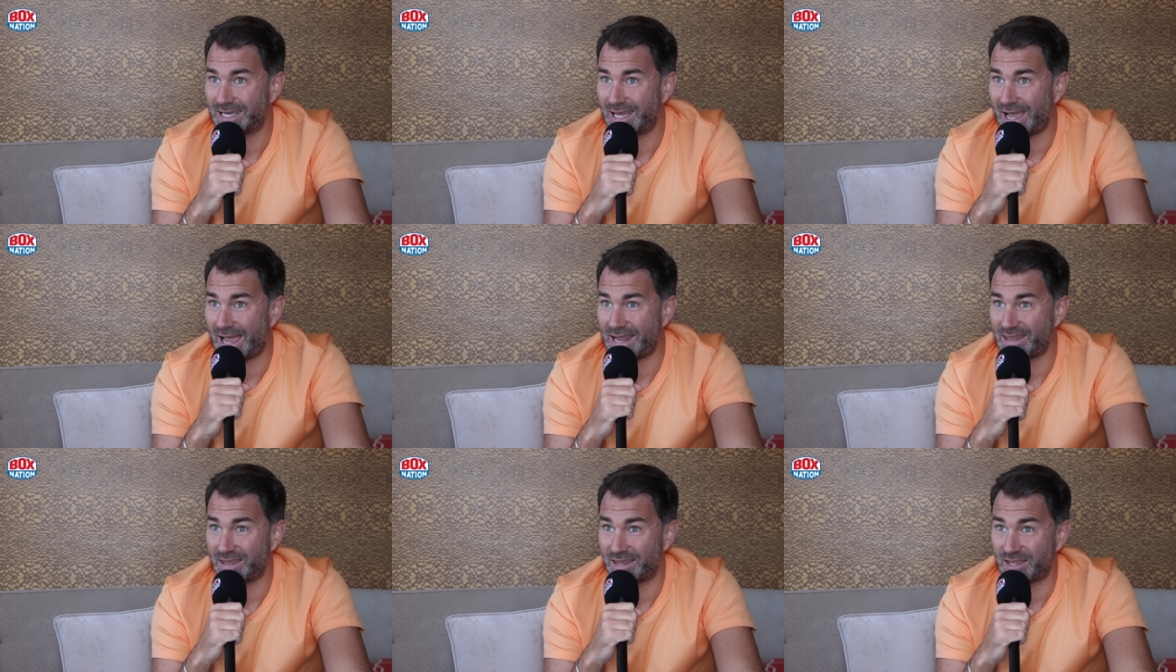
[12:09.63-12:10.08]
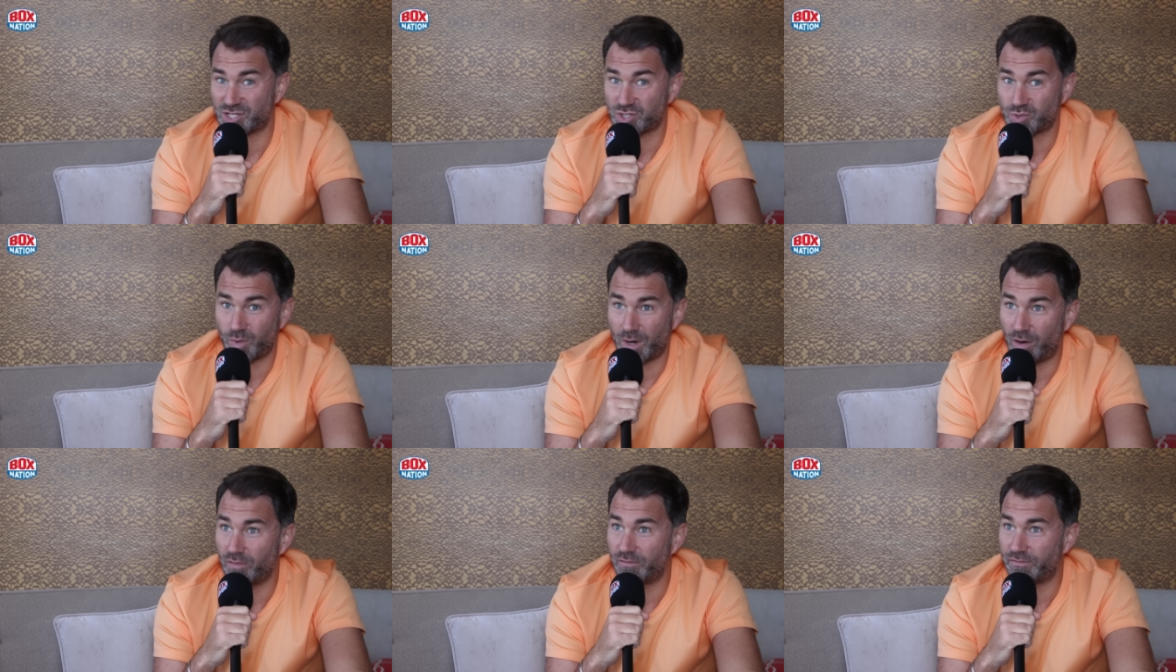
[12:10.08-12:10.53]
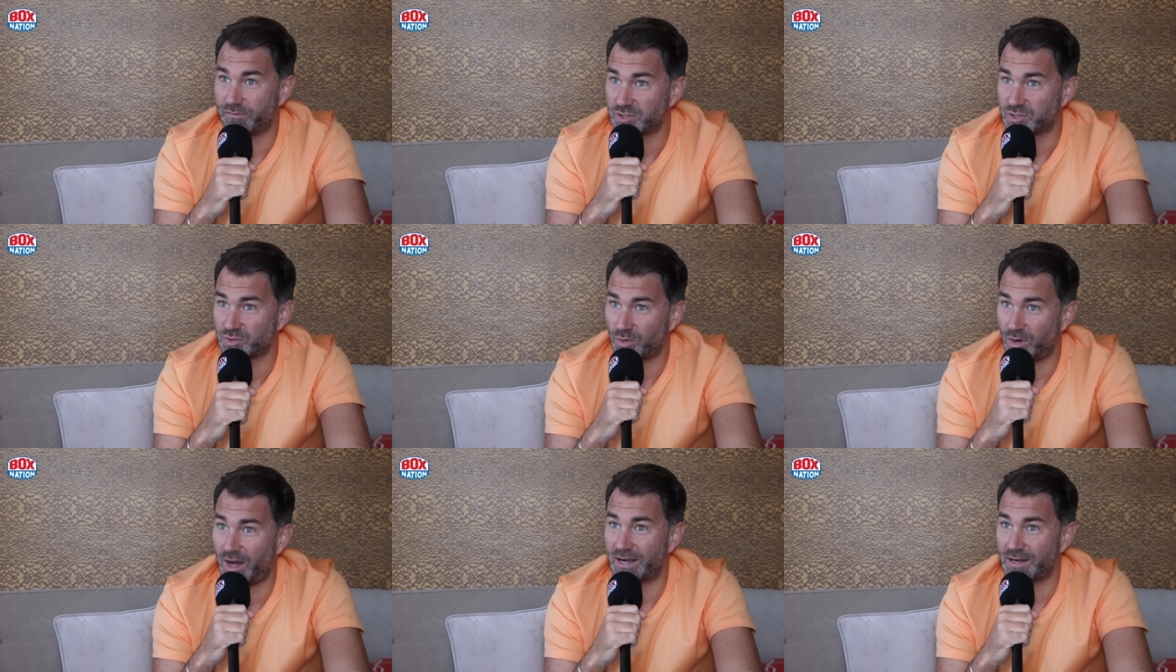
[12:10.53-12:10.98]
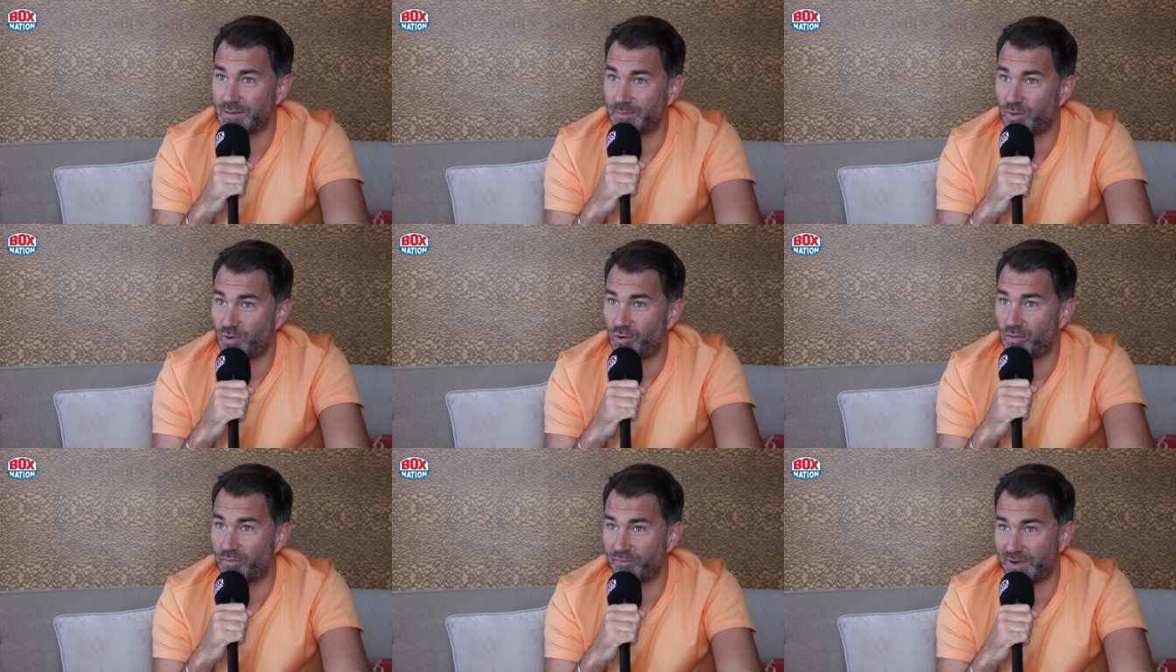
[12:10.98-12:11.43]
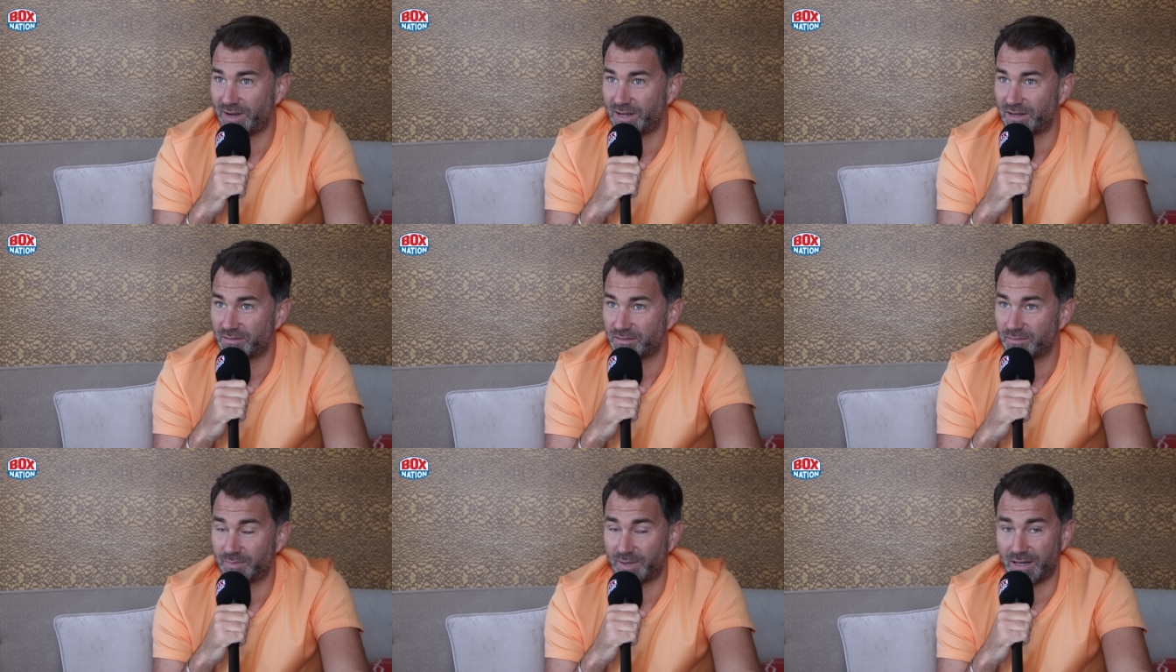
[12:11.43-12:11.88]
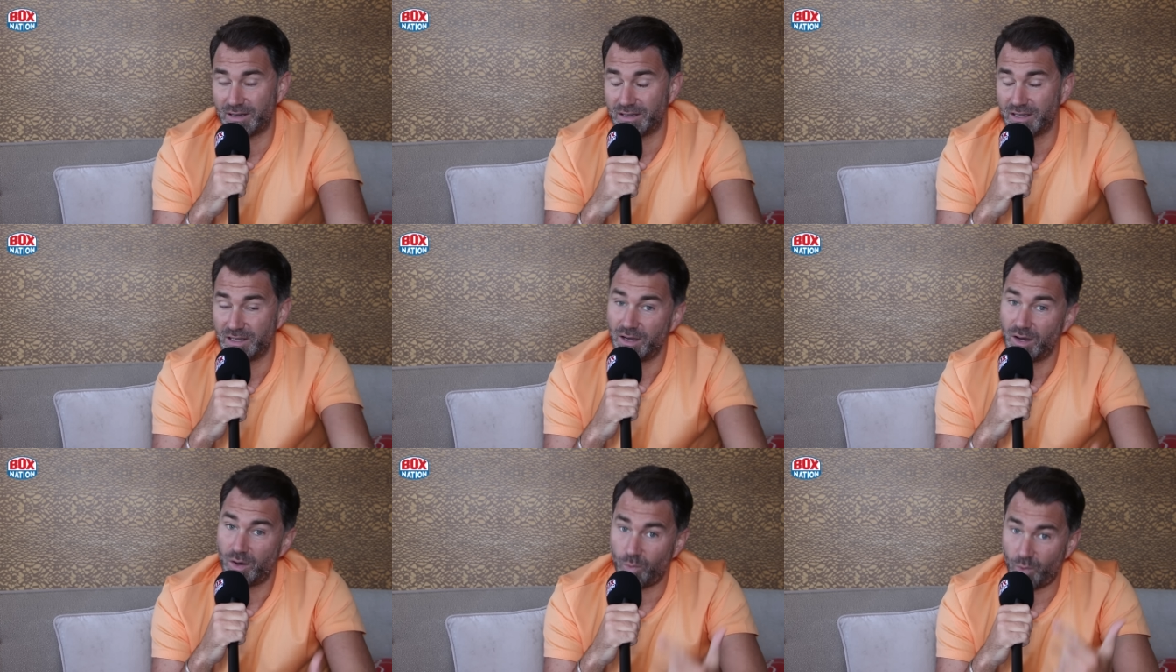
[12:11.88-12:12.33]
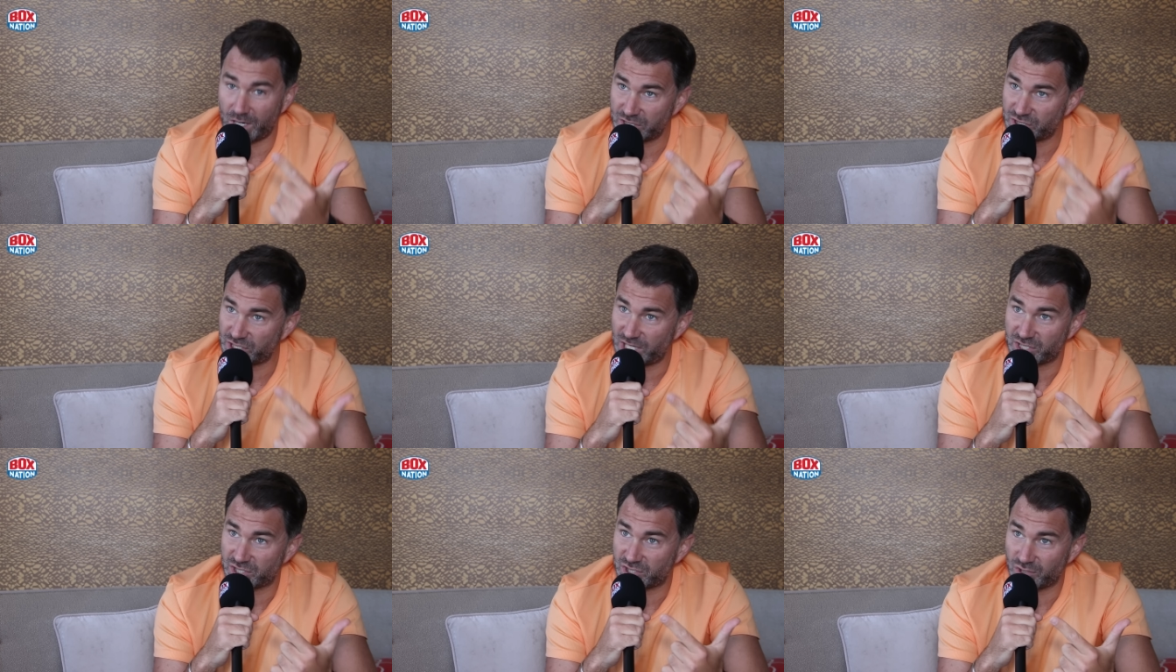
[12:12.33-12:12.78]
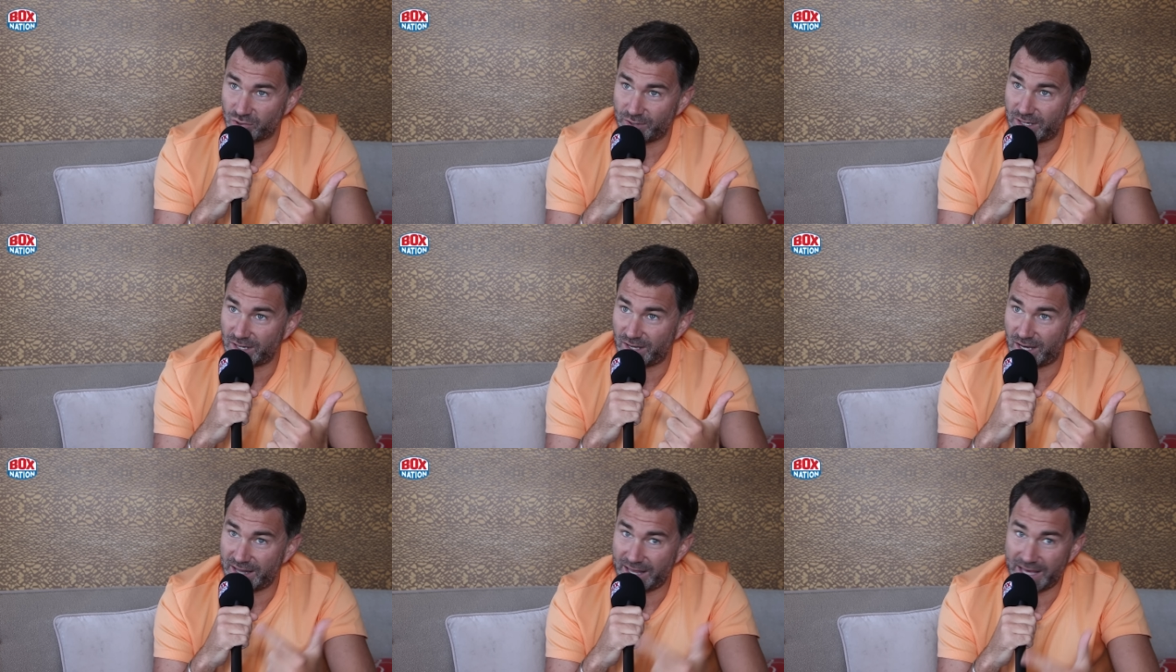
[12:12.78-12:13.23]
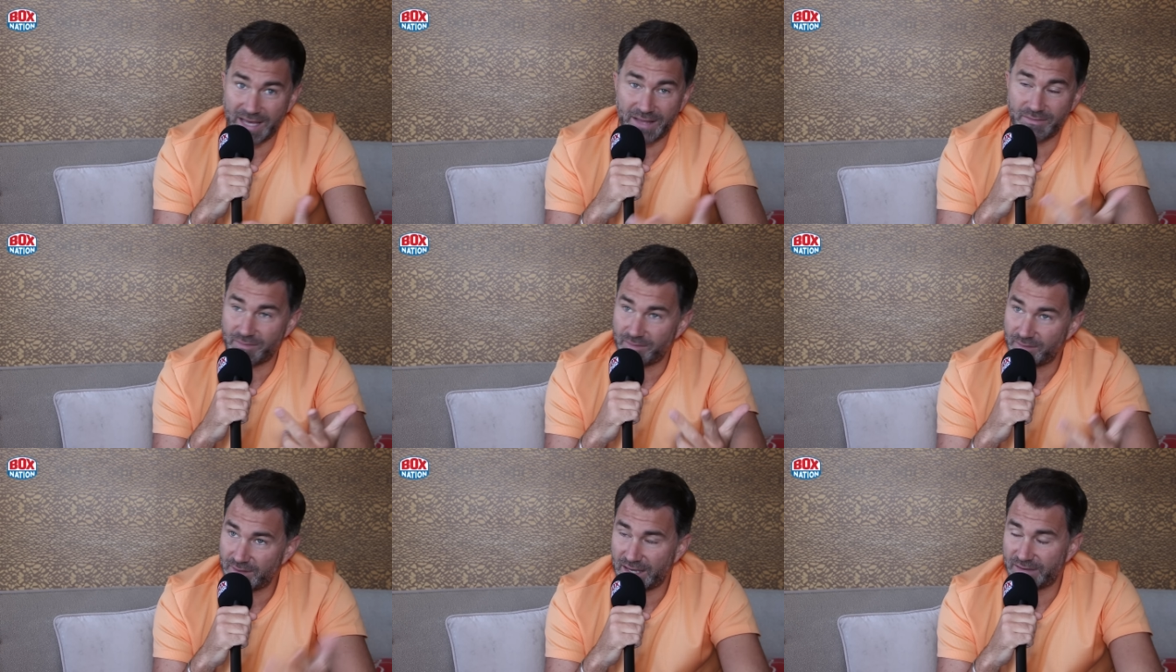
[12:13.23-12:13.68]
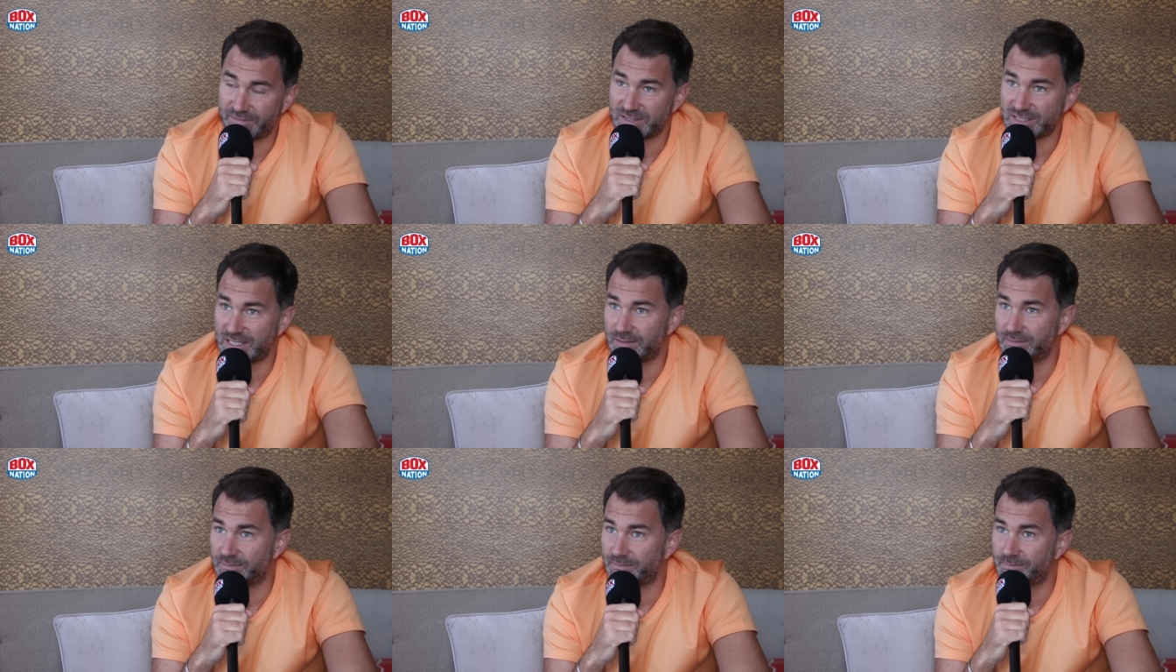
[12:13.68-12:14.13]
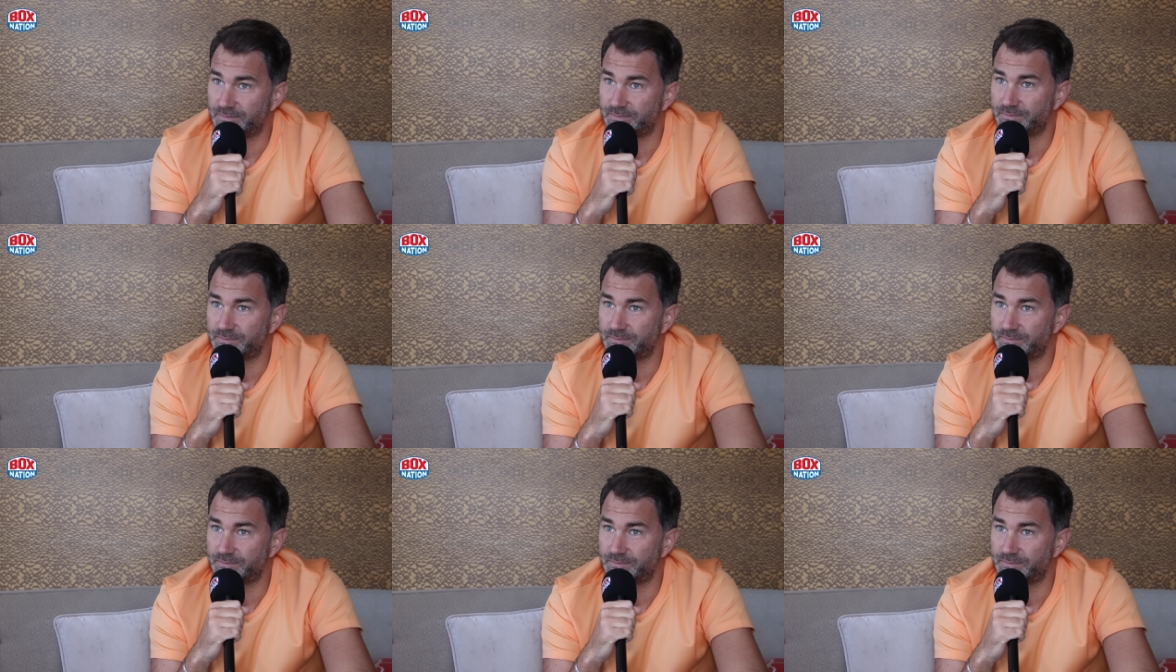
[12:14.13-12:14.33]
And the 12th was quite an important round, but one judge saw it like that, the others didn't.